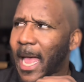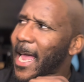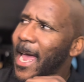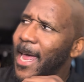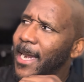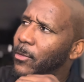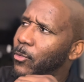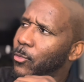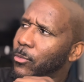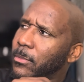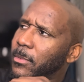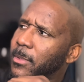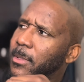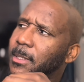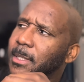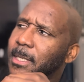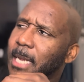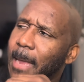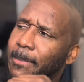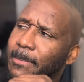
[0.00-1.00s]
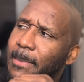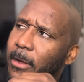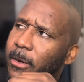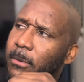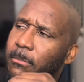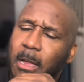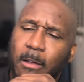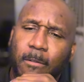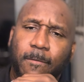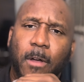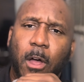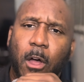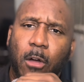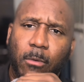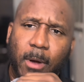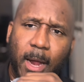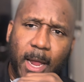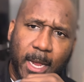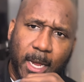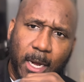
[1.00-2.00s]
I got it typed out on my phone
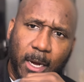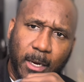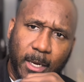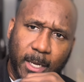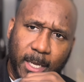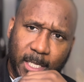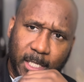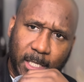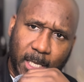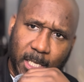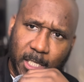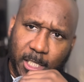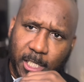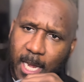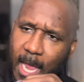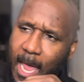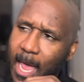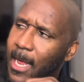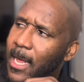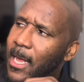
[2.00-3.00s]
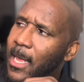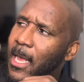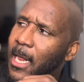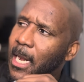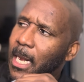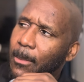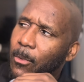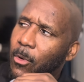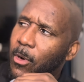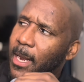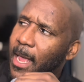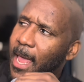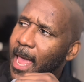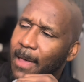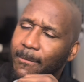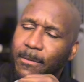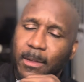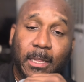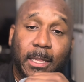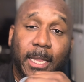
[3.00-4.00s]
right here in chat. I'm going to
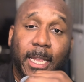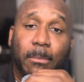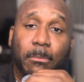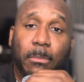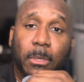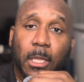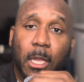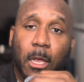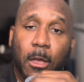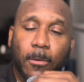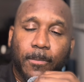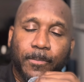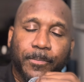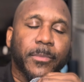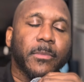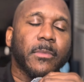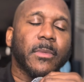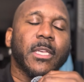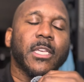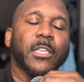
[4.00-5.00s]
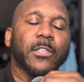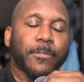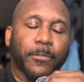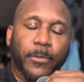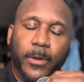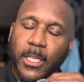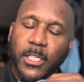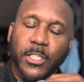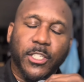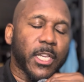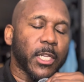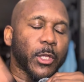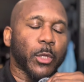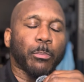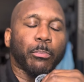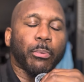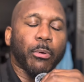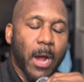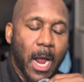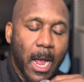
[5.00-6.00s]
have it linked below. It's free. Just get the
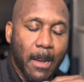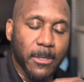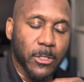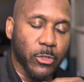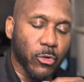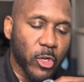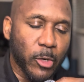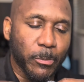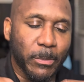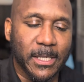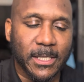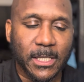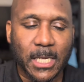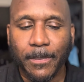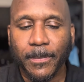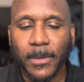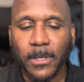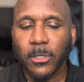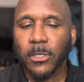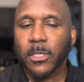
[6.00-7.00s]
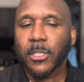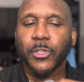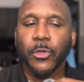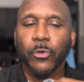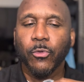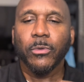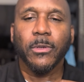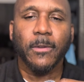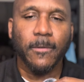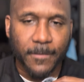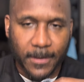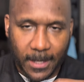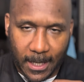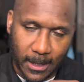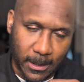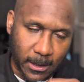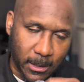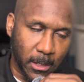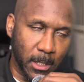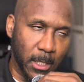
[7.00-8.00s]
prompt. It's going to be something to the tune of
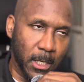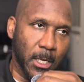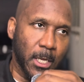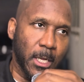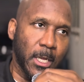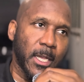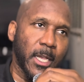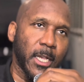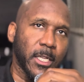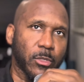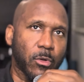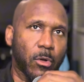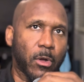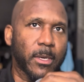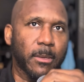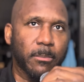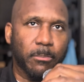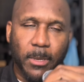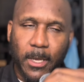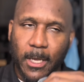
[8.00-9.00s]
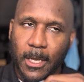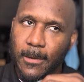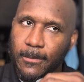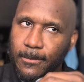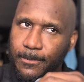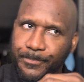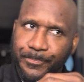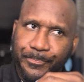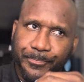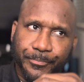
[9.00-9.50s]
this. It's going to be,